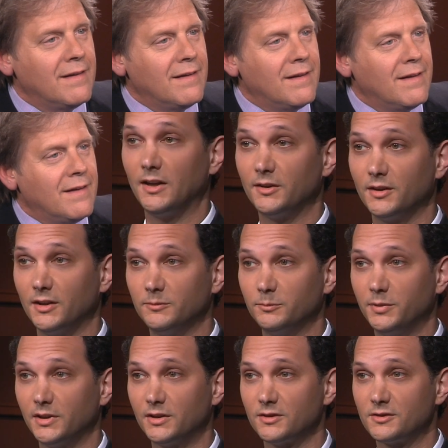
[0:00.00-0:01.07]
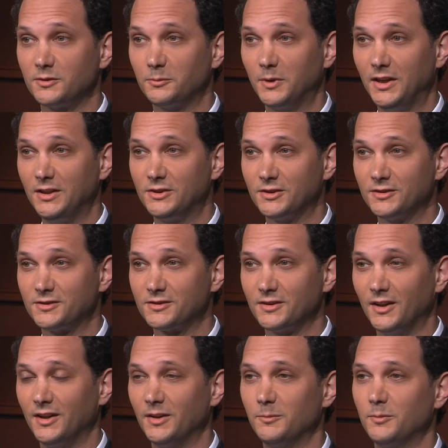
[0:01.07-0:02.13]
break it down then, because the wages
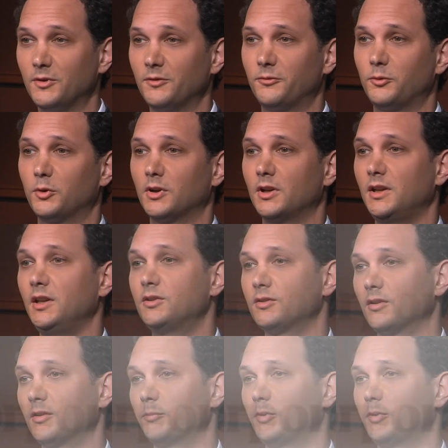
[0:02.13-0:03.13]
for each of the